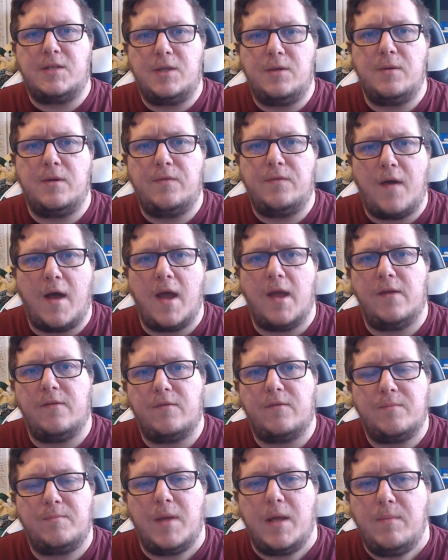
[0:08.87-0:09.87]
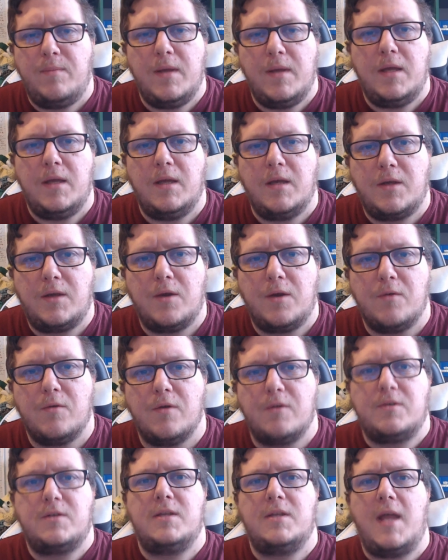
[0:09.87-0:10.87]
UE5 BP
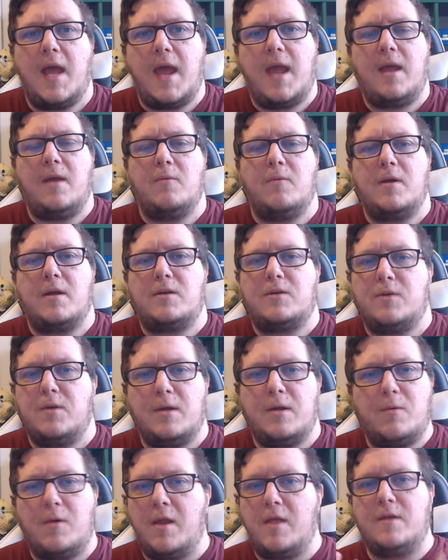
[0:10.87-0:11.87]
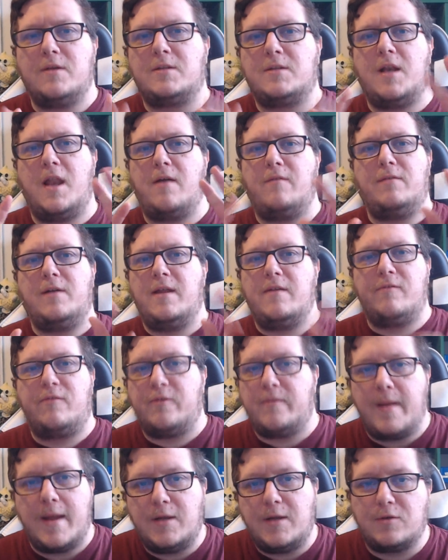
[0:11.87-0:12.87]
Guru today. We're doing one of those lovely
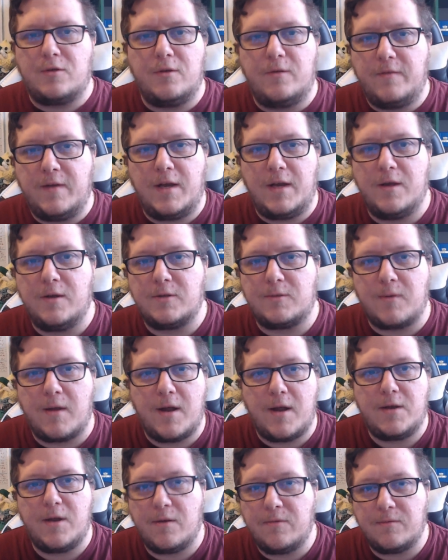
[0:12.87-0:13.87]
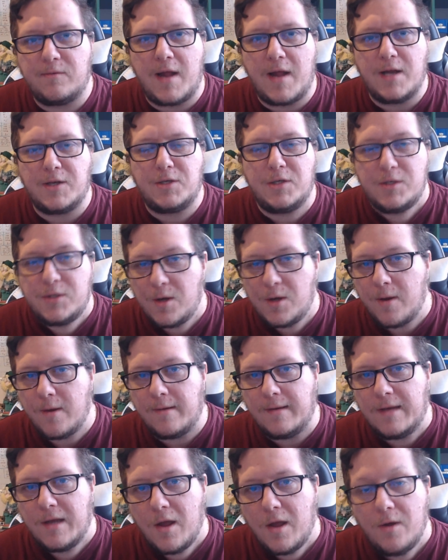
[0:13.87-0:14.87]
informational videos where I don't actually show you
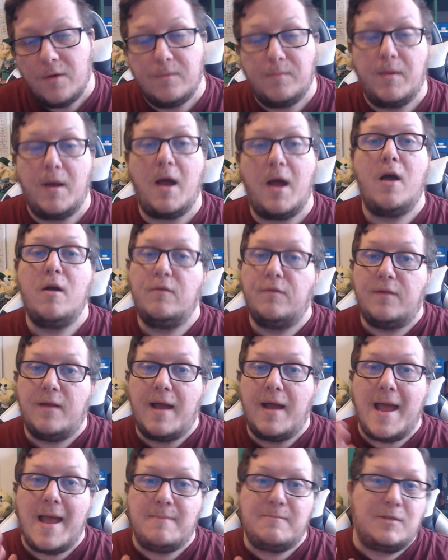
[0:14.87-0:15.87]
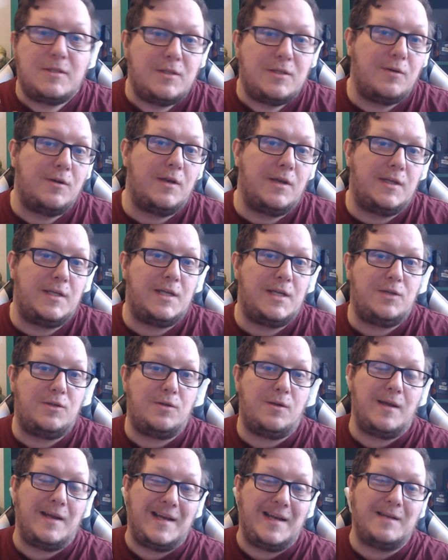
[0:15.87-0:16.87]
any code, but hopefully I am still going to teach
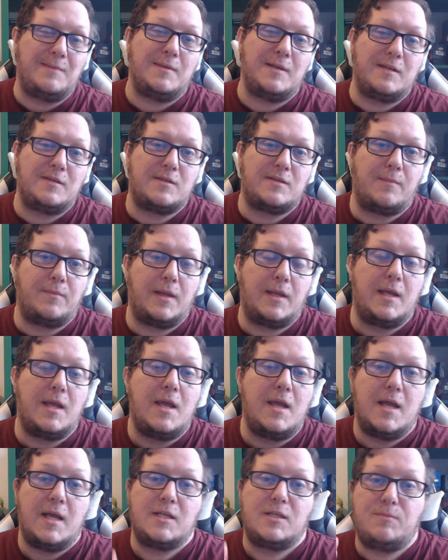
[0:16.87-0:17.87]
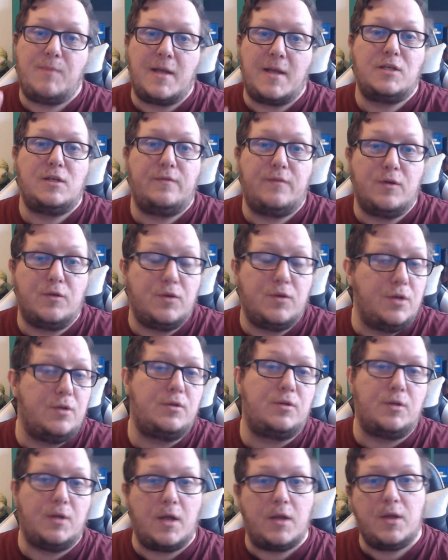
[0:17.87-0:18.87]
you a little bit of something, especially if you're new
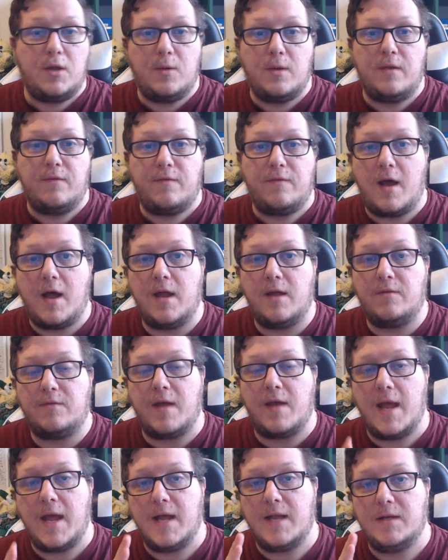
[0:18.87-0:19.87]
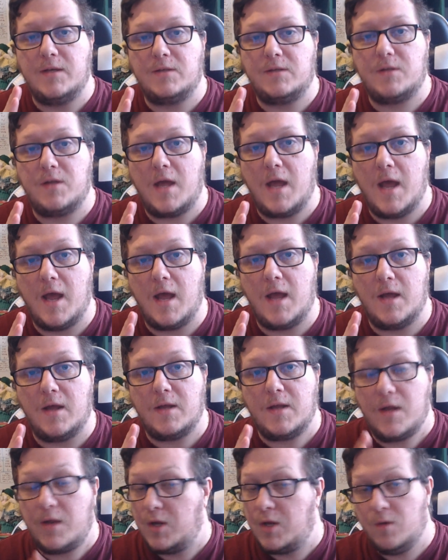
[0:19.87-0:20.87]
to UE5 and uh,
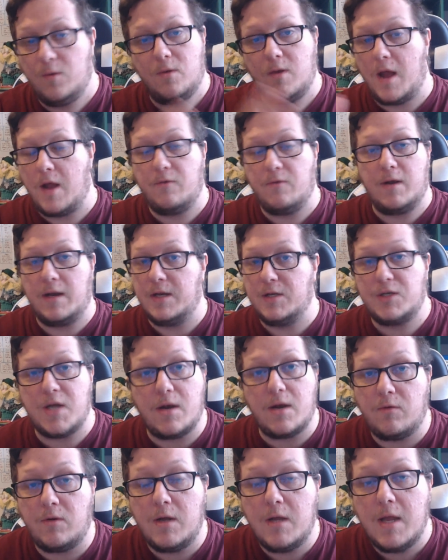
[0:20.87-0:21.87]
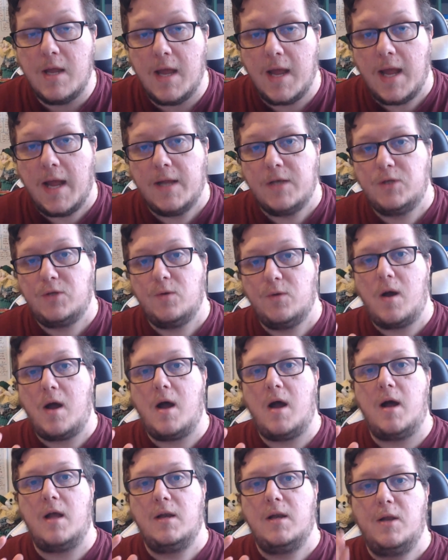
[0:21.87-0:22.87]
Unreal in general, and you
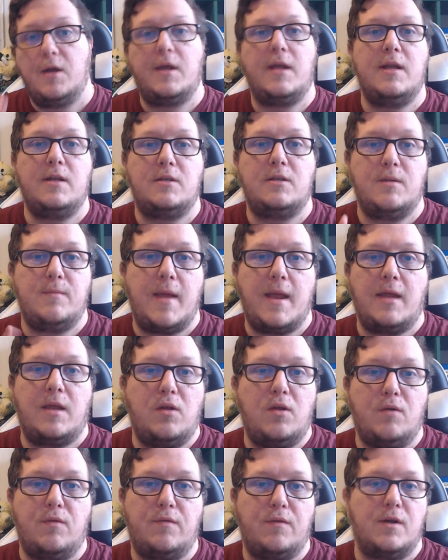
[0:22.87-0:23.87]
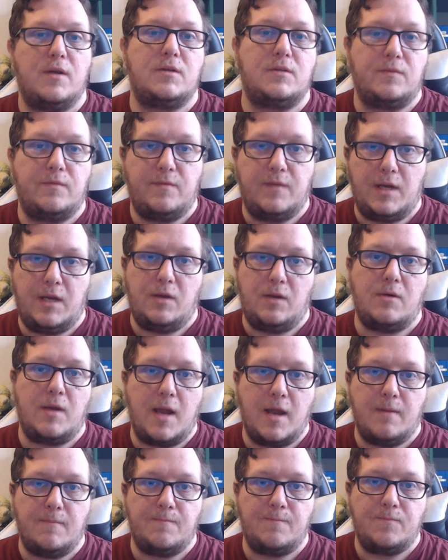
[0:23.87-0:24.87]
are looking to make your first video game.